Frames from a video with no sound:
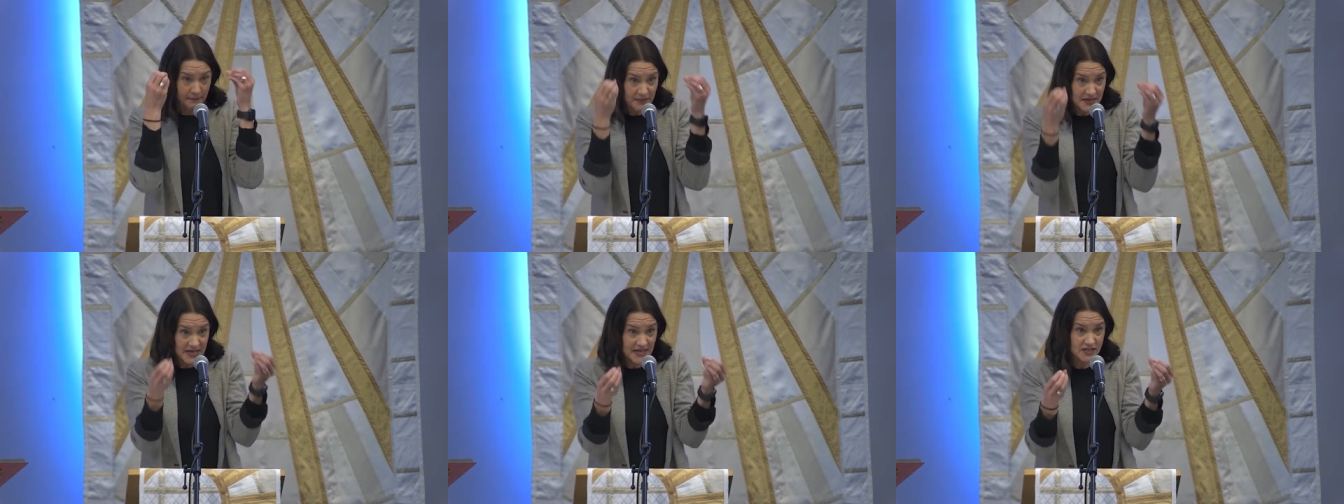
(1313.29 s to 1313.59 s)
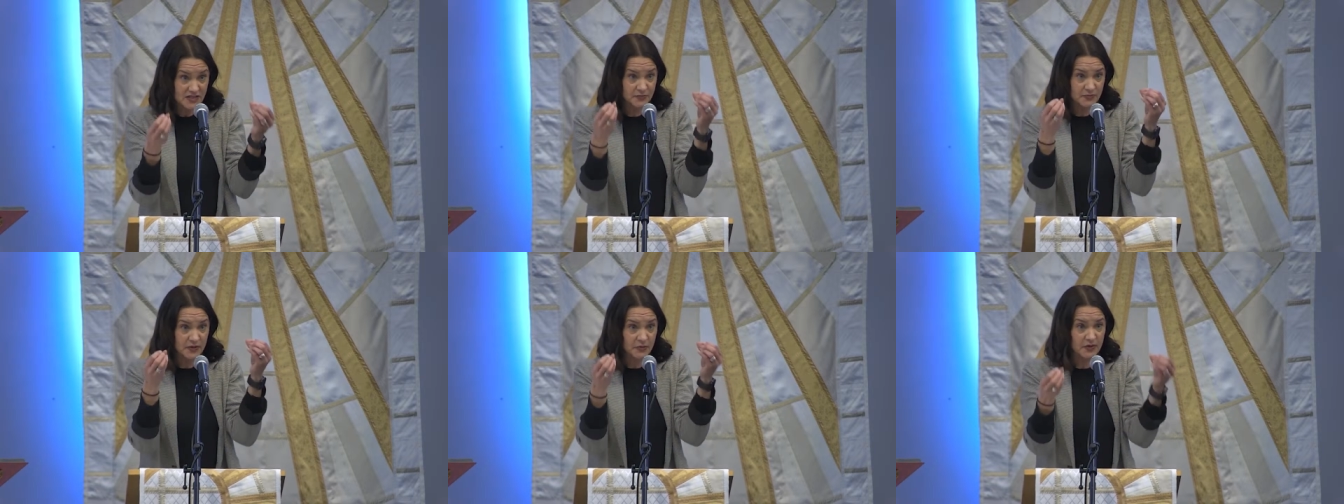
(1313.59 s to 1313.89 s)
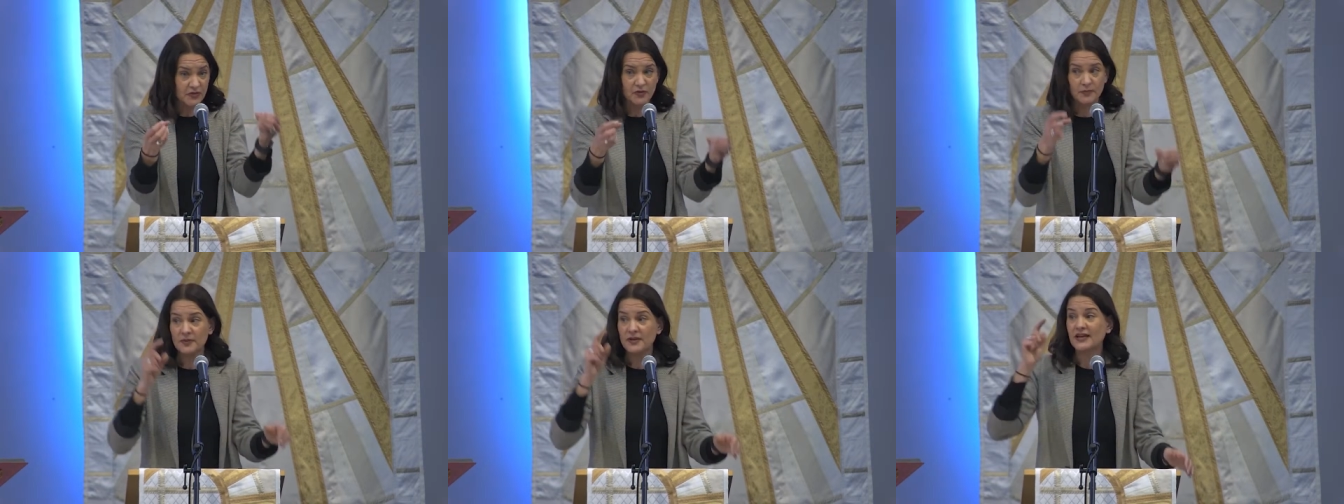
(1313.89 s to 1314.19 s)
Peace be
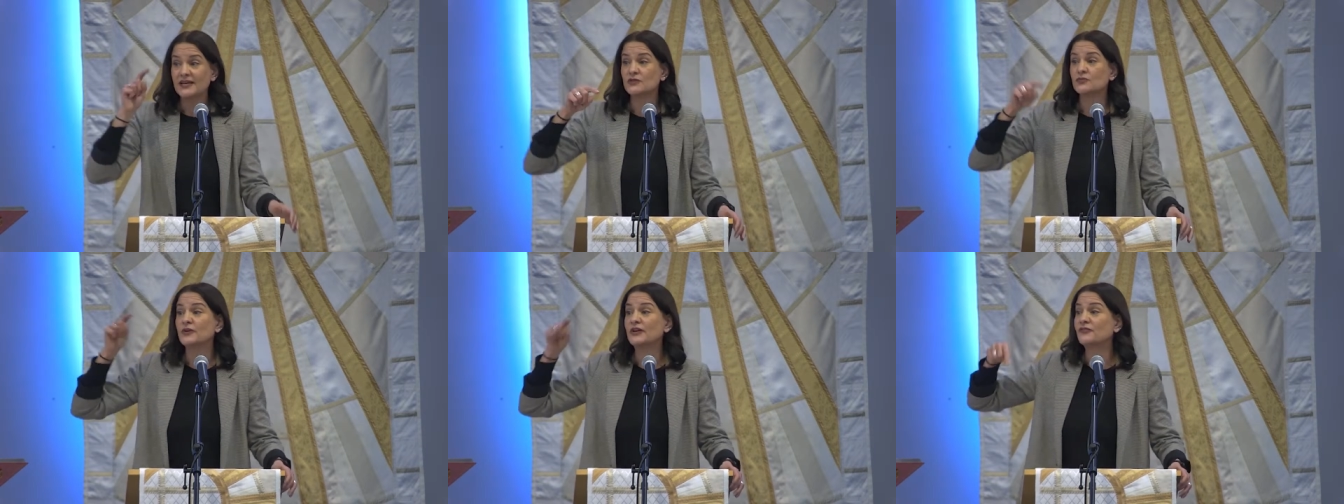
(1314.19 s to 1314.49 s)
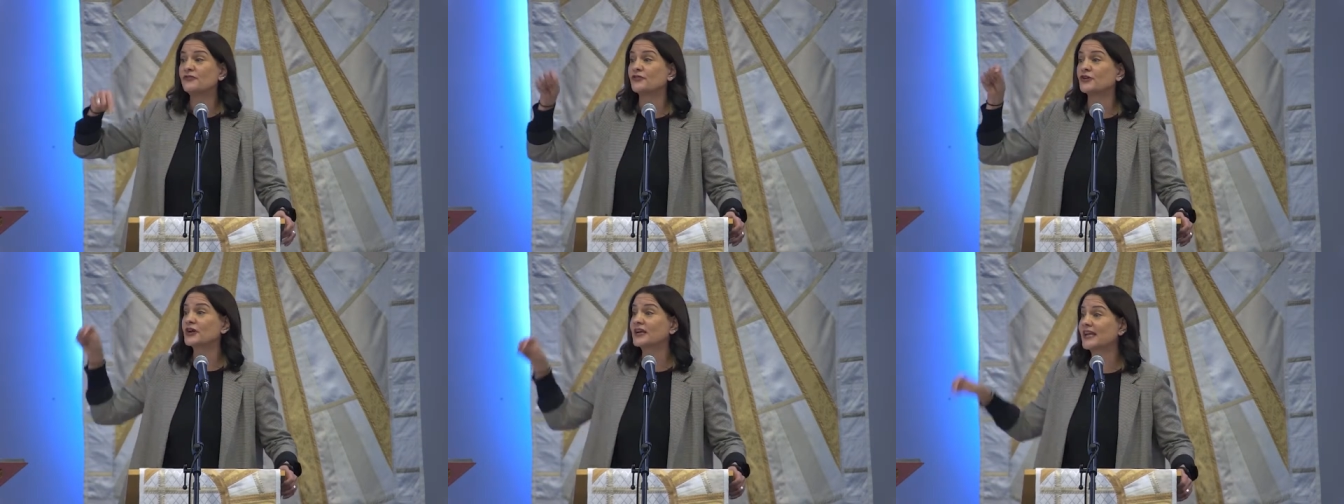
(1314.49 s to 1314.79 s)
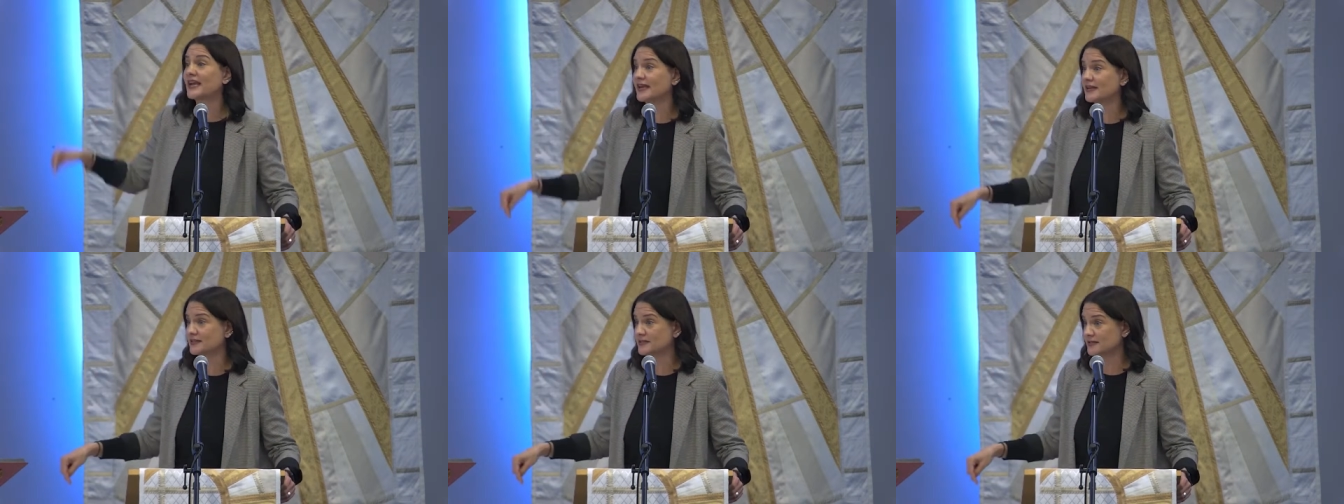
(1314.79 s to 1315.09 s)
with you, because we
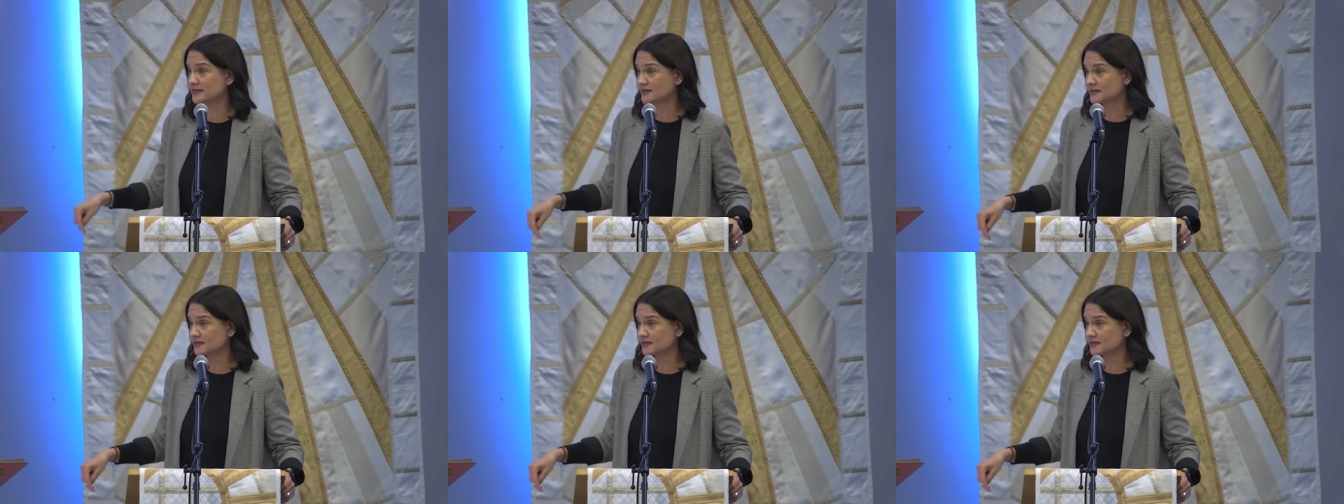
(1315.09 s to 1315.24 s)
forget.